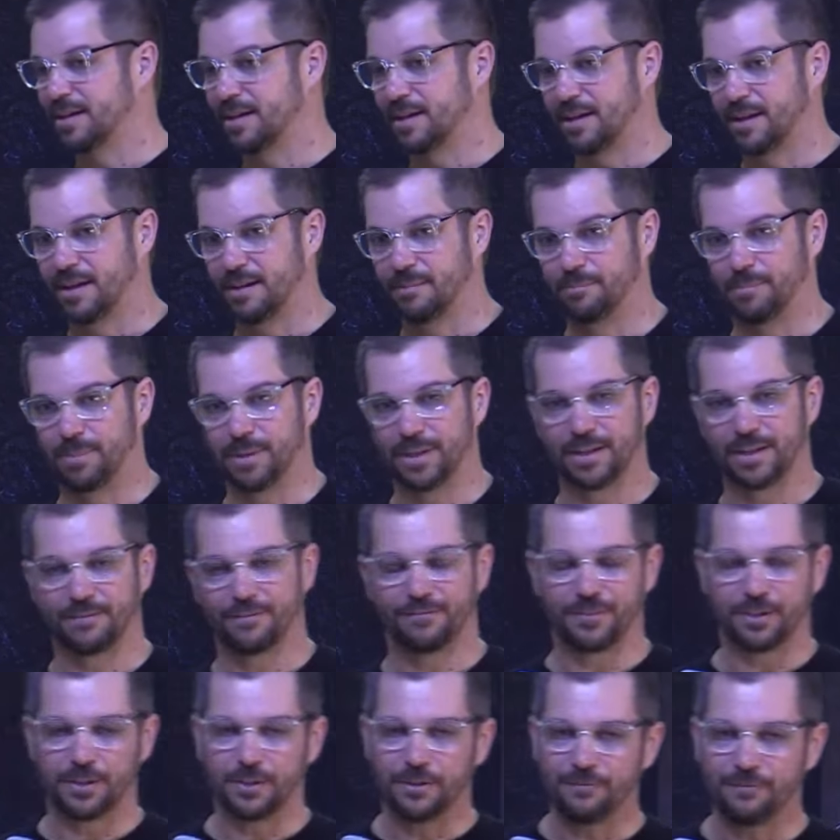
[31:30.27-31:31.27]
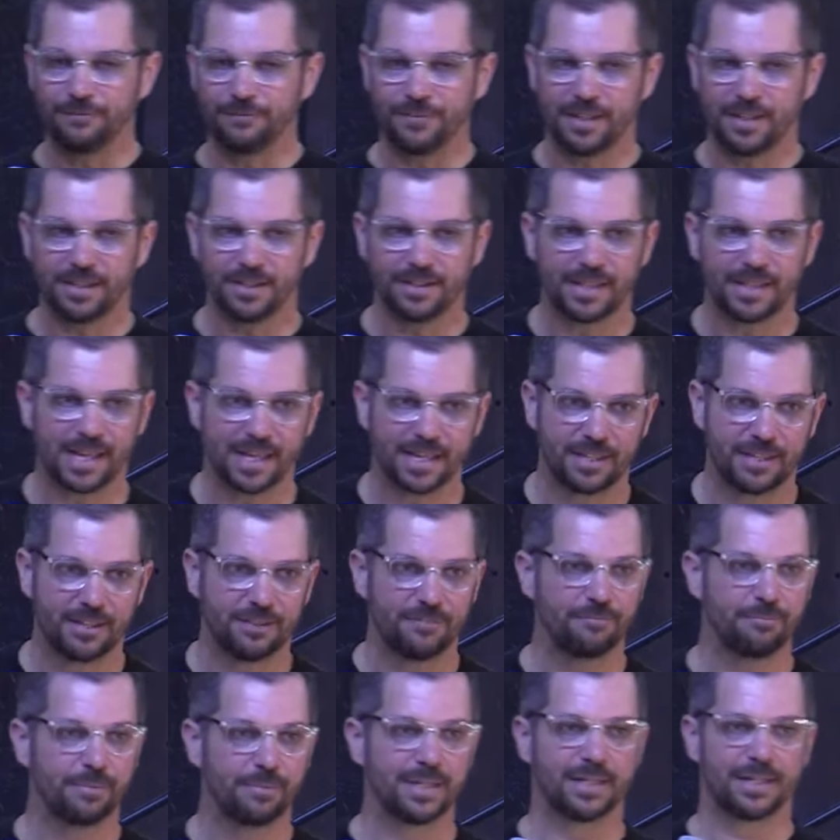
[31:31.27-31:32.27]
But if you feel like
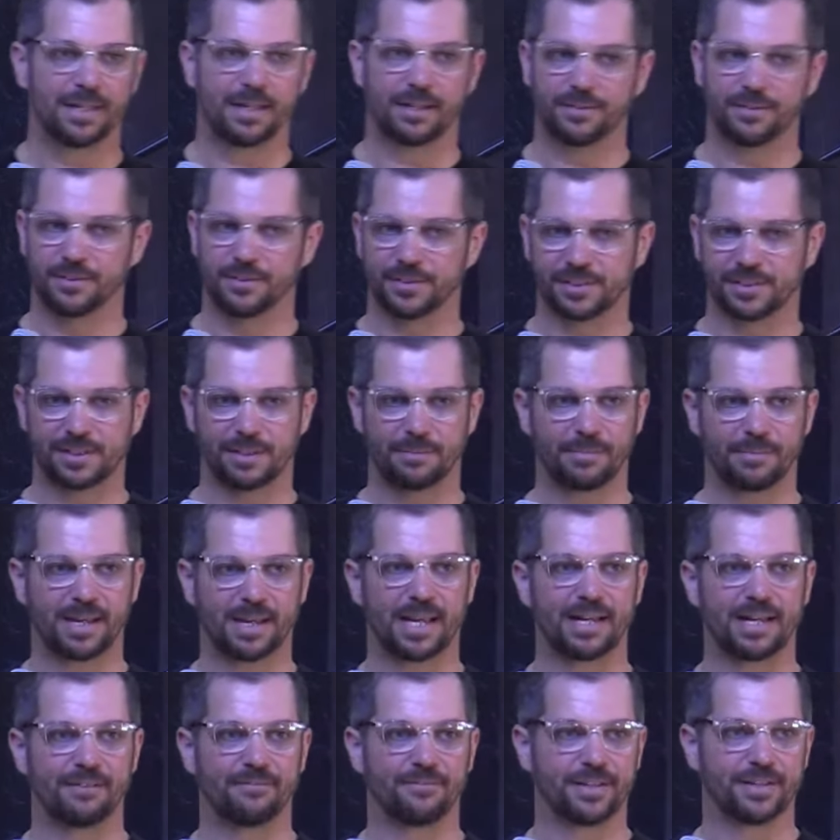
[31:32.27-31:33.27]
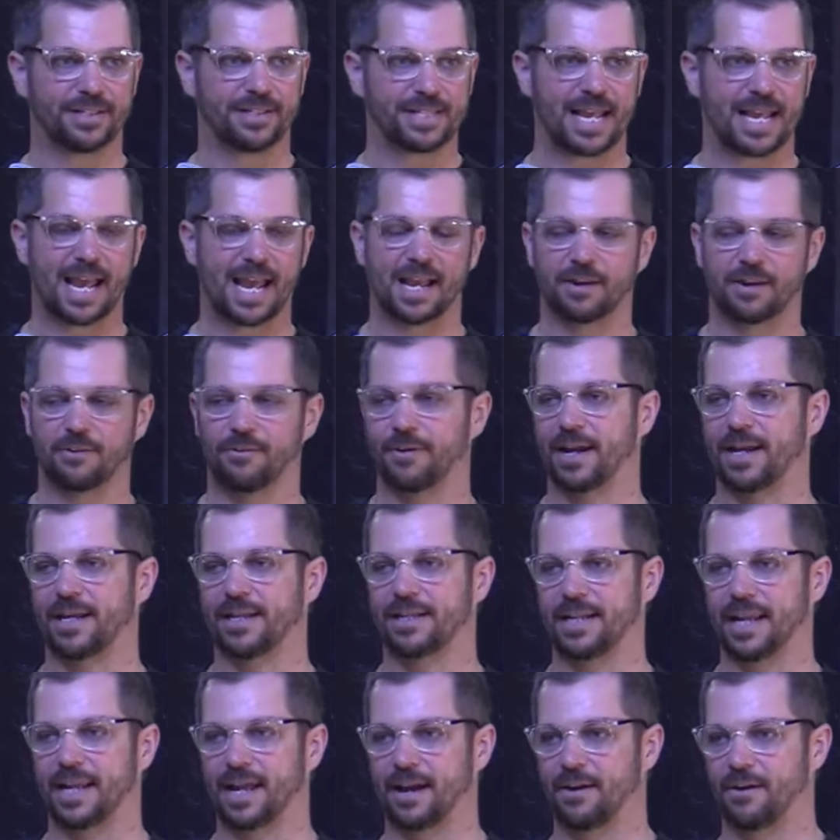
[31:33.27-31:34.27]
you've been under some kind of attack right
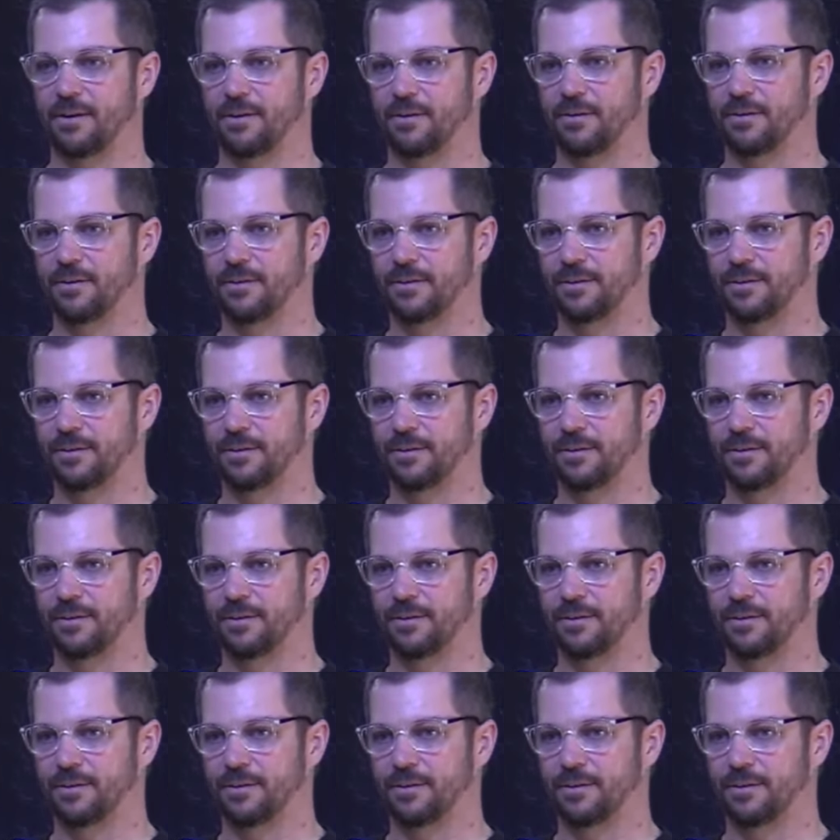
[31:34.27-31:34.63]
now,